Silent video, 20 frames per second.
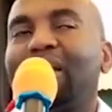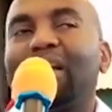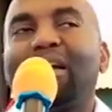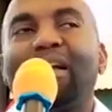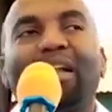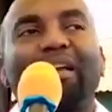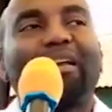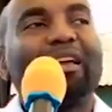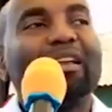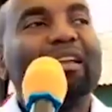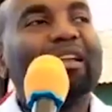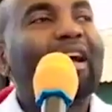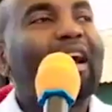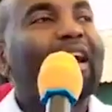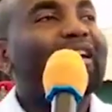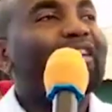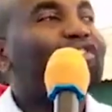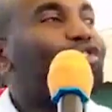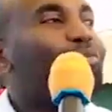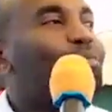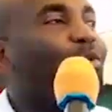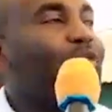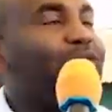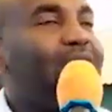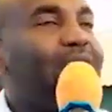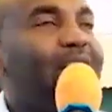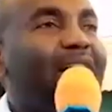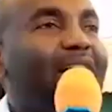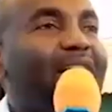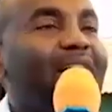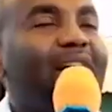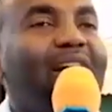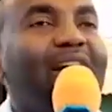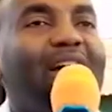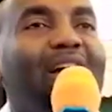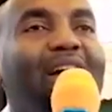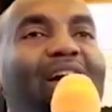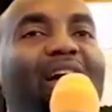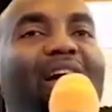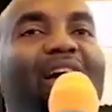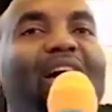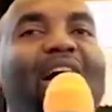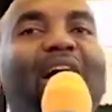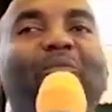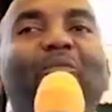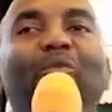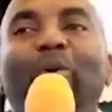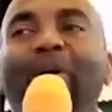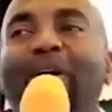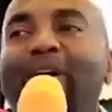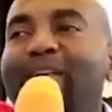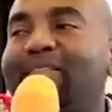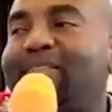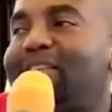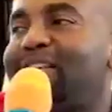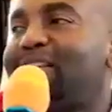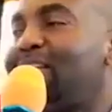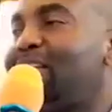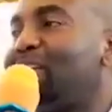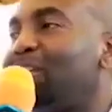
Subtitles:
Lakini hata siku moja hamuwezi